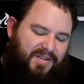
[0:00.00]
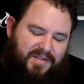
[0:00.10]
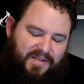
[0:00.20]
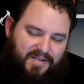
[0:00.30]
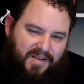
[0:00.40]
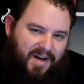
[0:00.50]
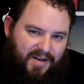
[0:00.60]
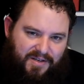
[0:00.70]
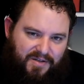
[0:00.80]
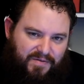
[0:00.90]
This is a
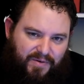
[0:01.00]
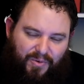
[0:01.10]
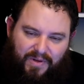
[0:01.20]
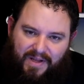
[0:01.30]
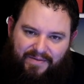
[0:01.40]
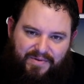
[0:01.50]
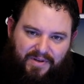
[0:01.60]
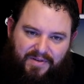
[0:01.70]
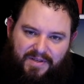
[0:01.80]
card you could fall in love with.